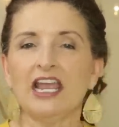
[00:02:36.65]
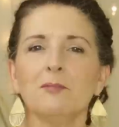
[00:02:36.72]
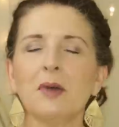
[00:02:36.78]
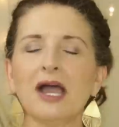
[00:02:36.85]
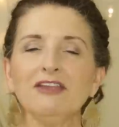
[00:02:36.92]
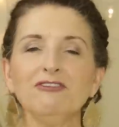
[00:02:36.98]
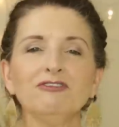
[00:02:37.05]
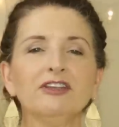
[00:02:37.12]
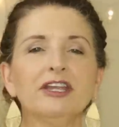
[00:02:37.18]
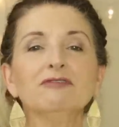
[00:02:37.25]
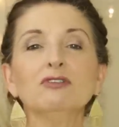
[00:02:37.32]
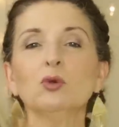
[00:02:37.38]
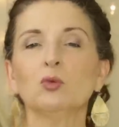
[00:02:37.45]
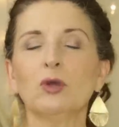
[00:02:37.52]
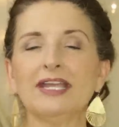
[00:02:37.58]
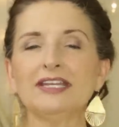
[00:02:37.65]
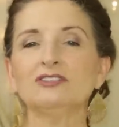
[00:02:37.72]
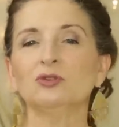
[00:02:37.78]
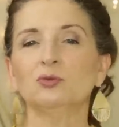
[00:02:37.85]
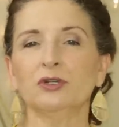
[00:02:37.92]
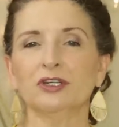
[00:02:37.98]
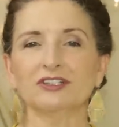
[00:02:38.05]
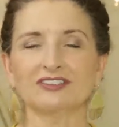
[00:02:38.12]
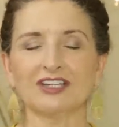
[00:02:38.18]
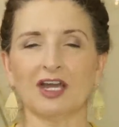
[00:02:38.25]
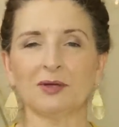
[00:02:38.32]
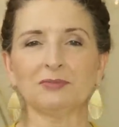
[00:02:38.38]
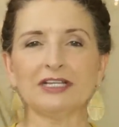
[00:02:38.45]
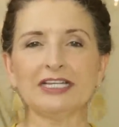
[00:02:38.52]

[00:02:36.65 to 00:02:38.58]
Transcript: My favorite way to wear a top